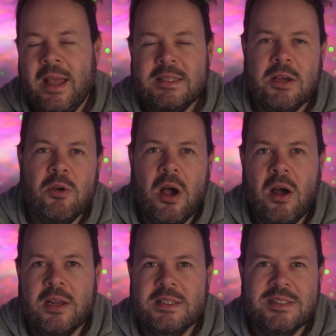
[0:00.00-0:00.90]
Intel
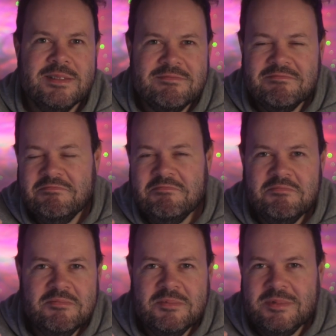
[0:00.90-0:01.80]
card is
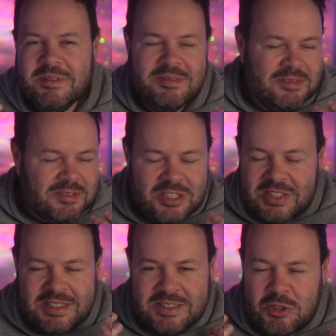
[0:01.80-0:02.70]

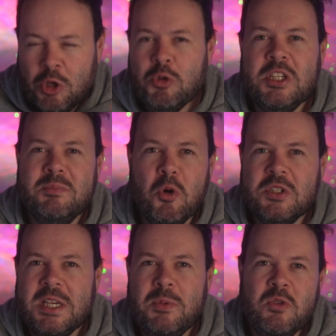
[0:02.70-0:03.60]
just uses more
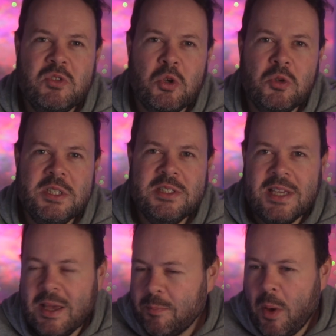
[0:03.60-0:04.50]
CPU resources to
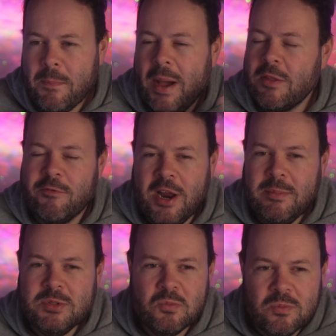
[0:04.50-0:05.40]
get pump out the
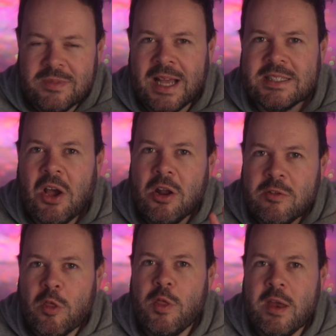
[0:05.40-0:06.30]
frames? That's kind
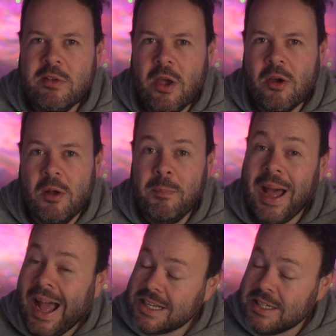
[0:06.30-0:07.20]
of the theory going on.
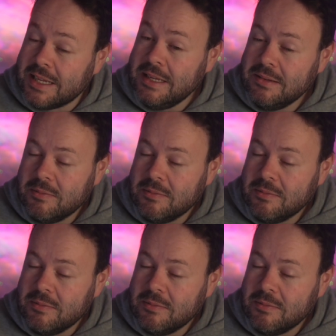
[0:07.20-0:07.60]
But actually,